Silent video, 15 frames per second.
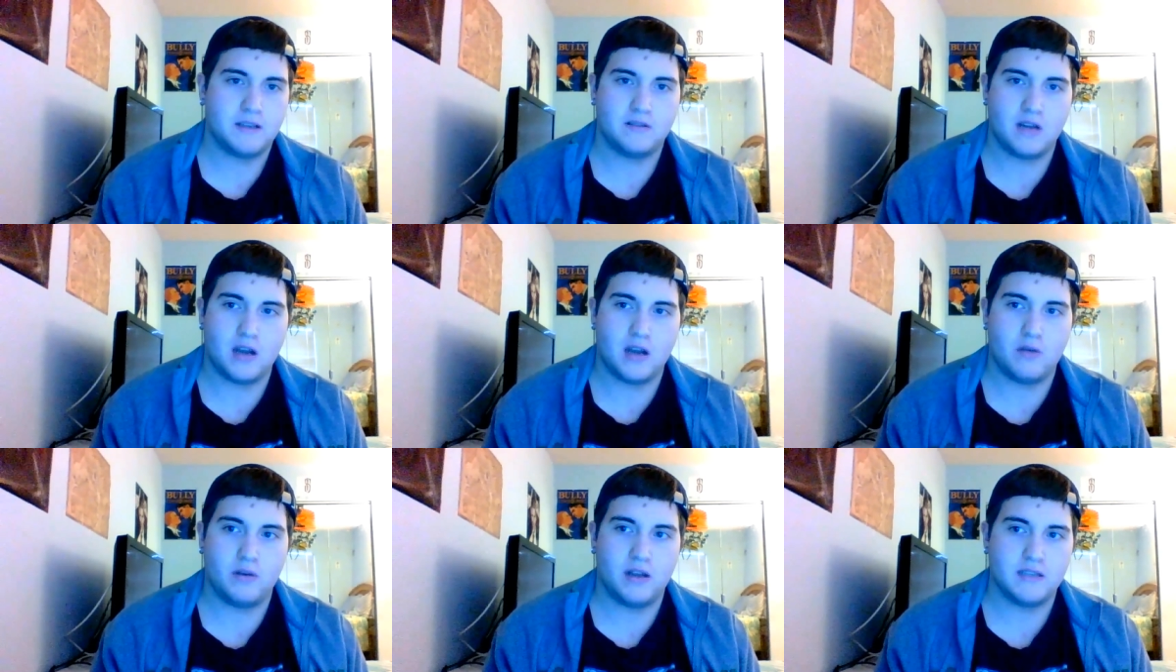So
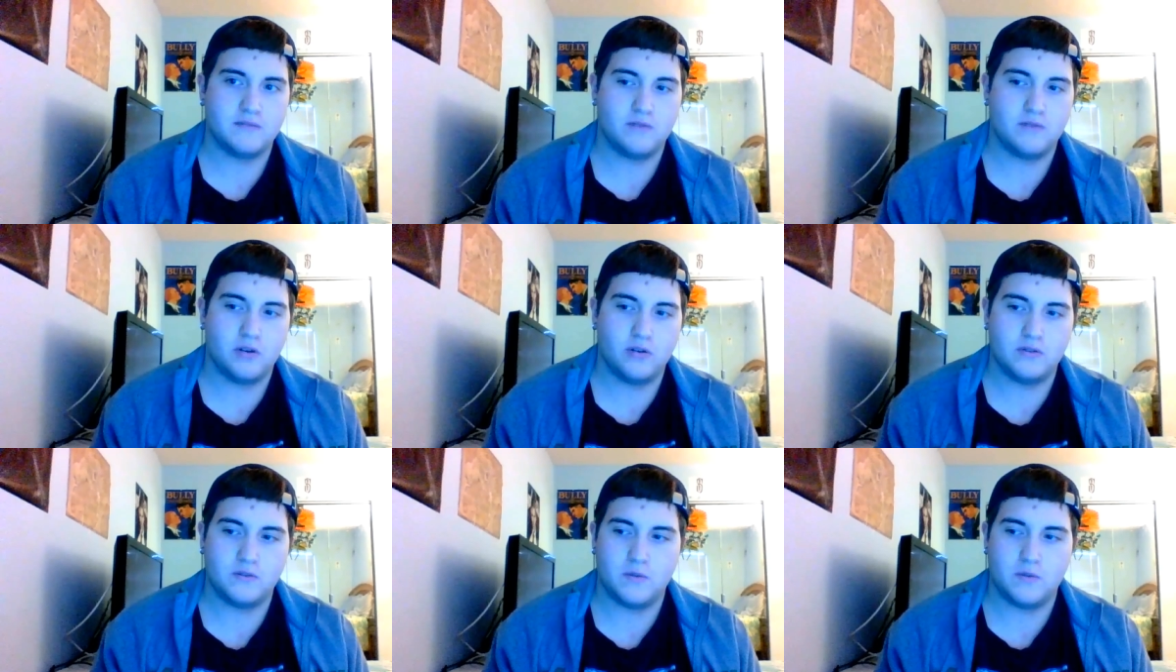now we lost
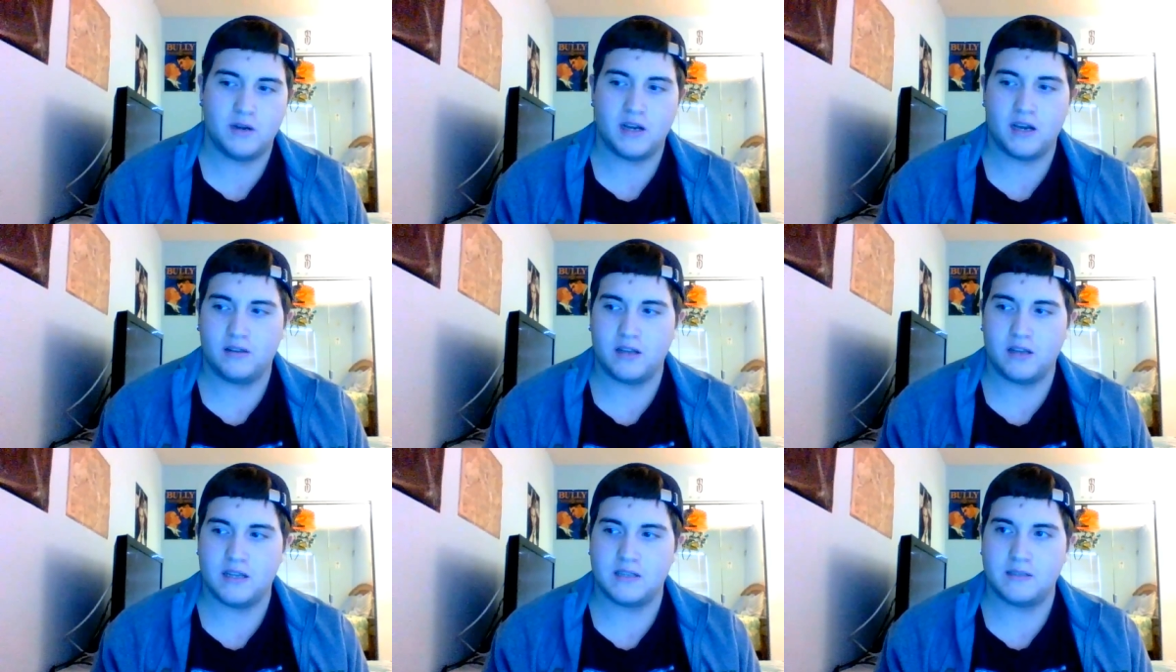Rhodes. We now
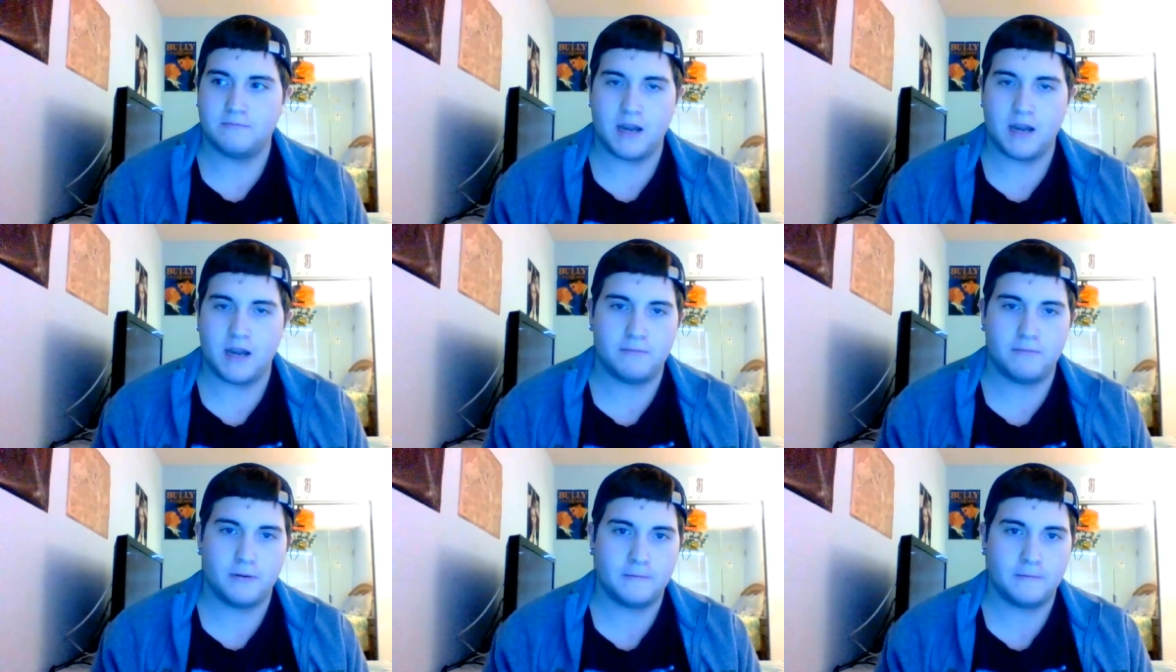lost
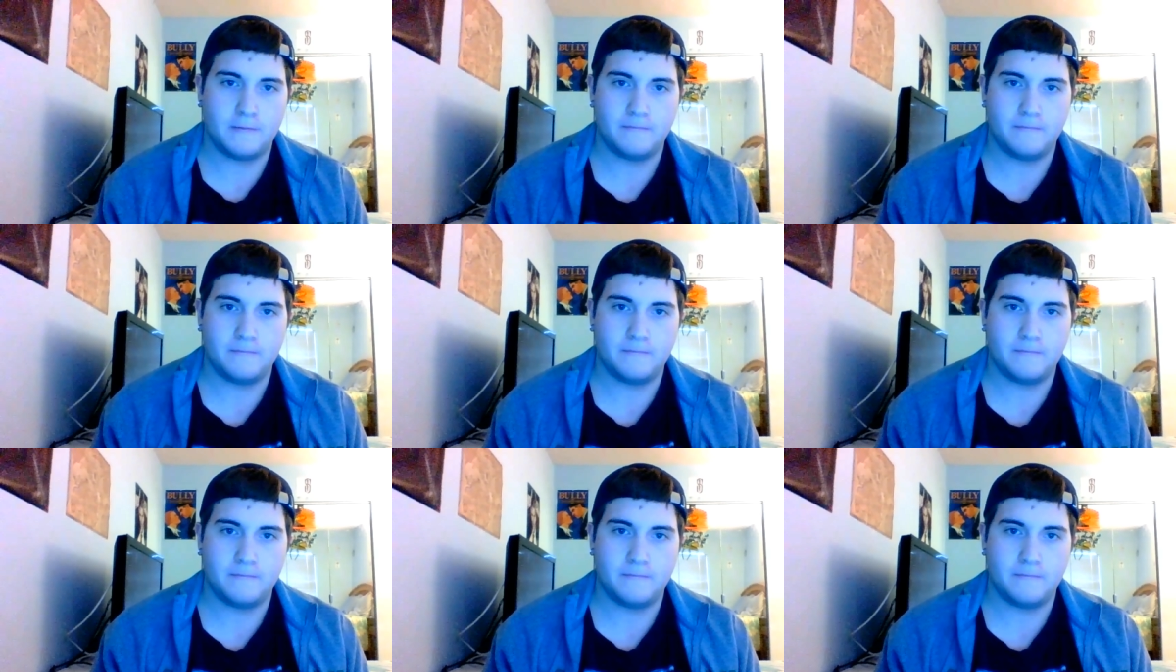Piper.